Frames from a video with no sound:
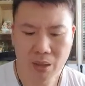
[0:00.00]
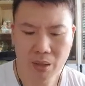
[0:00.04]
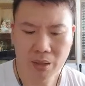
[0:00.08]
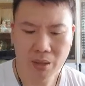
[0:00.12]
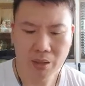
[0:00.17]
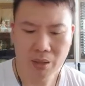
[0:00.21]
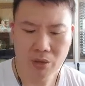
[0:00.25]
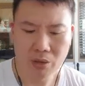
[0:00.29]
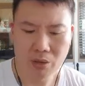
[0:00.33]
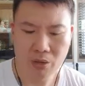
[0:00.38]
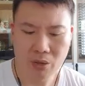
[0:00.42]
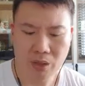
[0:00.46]

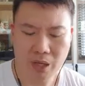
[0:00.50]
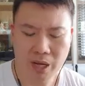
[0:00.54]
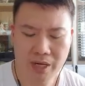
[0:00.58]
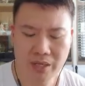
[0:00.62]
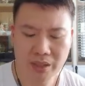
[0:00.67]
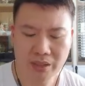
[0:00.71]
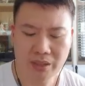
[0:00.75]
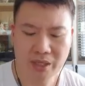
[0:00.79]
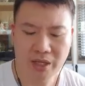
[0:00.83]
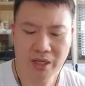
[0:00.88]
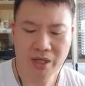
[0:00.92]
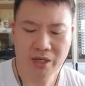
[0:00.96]
So
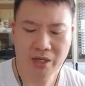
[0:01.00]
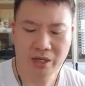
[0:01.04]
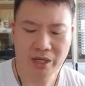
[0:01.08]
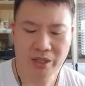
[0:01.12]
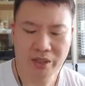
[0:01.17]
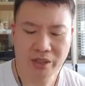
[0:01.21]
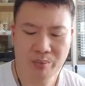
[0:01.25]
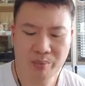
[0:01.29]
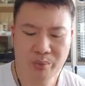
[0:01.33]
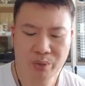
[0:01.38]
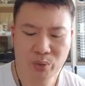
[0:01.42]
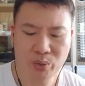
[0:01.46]
understand the
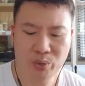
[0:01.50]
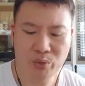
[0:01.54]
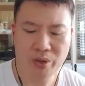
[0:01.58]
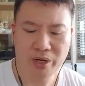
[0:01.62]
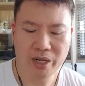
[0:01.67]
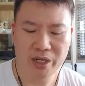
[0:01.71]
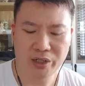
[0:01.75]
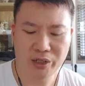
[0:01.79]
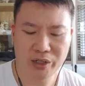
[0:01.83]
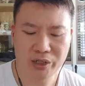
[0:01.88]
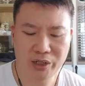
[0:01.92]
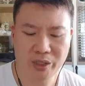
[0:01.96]
connection between
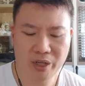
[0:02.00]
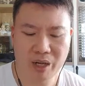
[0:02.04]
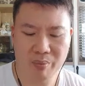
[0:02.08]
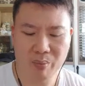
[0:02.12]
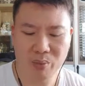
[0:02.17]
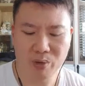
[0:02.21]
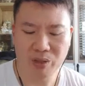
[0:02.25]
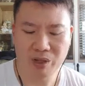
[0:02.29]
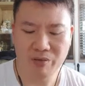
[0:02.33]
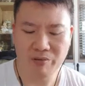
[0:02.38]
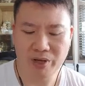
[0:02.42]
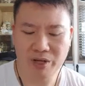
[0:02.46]
relationship and
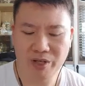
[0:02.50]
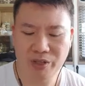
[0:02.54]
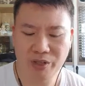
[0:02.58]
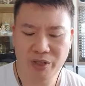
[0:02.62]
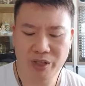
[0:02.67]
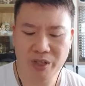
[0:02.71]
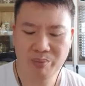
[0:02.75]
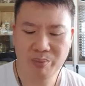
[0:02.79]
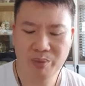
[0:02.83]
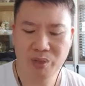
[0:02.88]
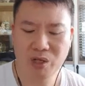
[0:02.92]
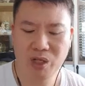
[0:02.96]

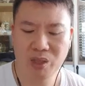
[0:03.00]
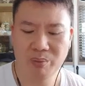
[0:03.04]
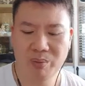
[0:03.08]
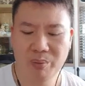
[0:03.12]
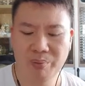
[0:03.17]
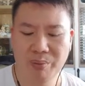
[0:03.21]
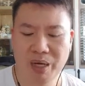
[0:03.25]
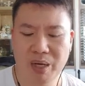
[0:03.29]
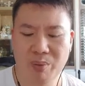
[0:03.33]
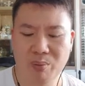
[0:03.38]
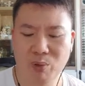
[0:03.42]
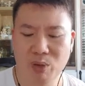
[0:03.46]
motivation, because
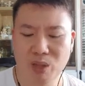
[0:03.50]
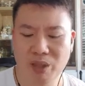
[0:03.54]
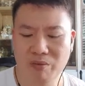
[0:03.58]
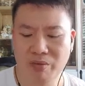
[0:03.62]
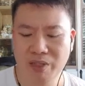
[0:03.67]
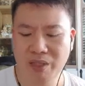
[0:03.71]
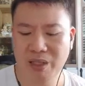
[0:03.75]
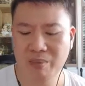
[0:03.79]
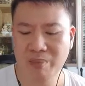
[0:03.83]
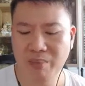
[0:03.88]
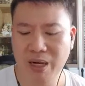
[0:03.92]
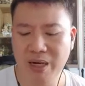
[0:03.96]
people are
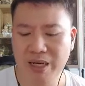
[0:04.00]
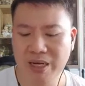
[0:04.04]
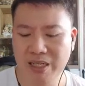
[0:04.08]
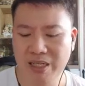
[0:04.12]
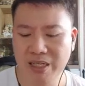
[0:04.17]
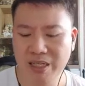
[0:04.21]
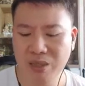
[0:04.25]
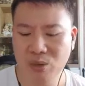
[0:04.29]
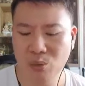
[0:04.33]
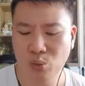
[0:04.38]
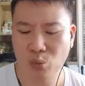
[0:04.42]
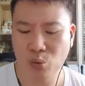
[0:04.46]
motivated by
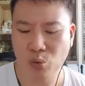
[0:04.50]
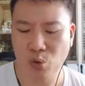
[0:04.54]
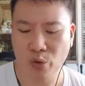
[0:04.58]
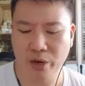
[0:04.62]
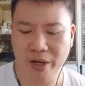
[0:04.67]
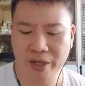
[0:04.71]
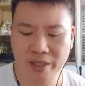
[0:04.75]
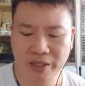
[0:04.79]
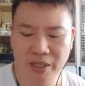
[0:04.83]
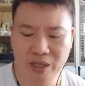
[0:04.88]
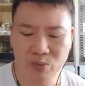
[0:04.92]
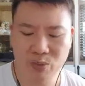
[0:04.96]
leaders who
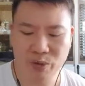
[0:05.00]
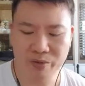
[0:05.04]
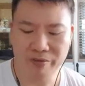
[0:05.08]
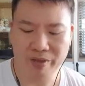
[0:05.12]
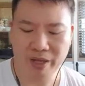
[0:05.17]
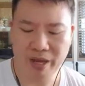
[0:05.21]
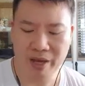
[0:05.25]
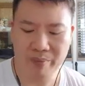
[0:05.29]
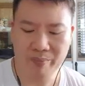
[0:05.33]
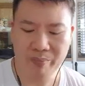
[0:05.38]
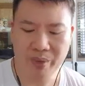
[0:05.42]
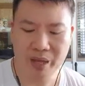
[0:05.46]
connected with
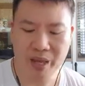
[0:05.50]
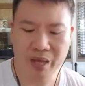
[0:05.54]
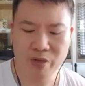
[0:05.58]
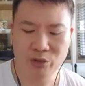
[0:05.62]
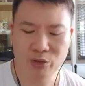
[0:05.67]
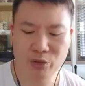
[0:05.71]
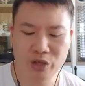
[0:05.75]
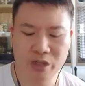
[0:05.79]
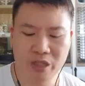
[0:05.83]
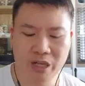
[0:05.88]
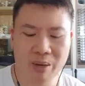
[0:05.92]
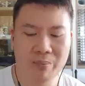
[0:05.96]
them and
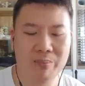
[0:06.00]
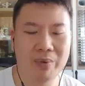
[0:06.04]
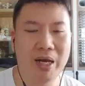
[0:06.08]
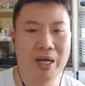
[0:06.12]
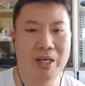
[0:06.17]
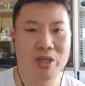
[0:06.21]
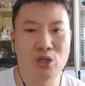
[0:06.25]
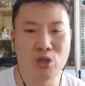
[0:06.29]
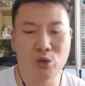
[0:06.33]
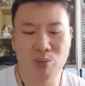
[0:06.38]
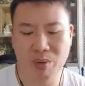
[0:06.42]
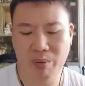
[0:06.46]
treat them
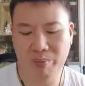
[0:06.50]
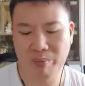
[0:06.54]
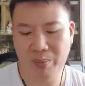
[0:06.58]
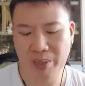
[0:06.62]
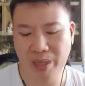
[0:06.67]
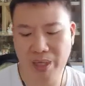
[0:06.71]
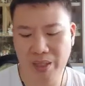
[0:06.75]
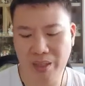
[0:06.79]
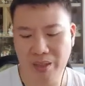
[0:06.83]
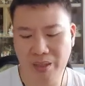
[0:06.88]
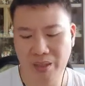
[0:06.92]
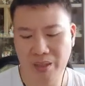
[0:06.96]
like human
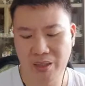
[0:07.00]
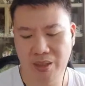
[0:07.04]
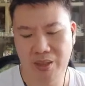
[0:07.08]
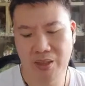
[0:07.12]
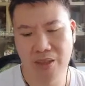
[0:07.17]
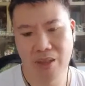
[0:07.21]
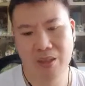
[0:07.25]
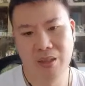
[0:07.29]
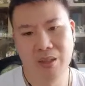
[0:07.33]
beings.